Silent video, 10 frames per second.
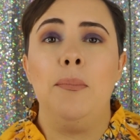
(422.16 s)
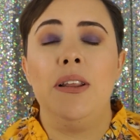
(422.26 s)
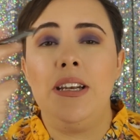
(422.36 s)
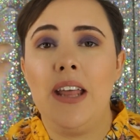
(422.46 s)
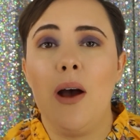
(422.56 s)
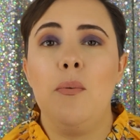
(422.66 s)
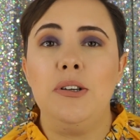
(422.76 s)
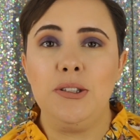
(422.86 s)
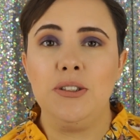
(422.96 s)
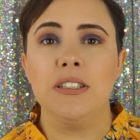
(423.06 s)
Blend out
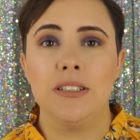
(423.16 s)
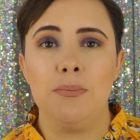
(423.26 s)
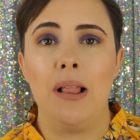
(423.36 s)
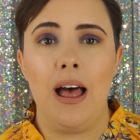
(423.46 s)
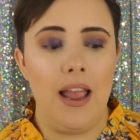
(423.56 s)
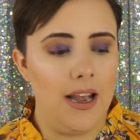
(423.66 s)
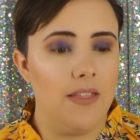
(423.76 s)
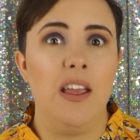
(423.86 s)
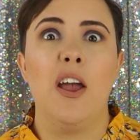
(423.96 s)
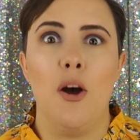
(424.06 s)
what you just applied
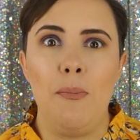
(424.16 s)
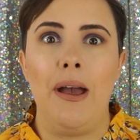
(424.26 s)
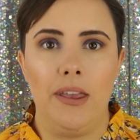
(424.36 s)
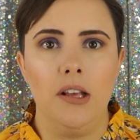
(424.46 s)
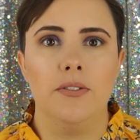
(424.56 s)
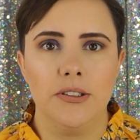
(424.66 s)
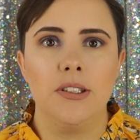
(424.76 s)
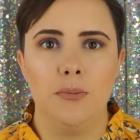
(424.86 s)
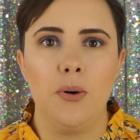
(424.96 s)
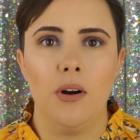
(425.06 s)
and then go back in for
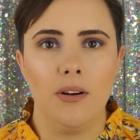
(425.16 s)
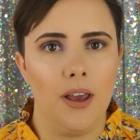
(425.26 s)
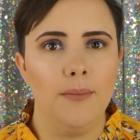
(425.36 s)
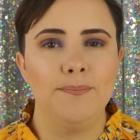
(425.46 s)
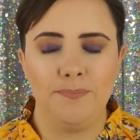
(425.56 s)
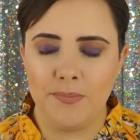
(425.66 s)
some more, okay?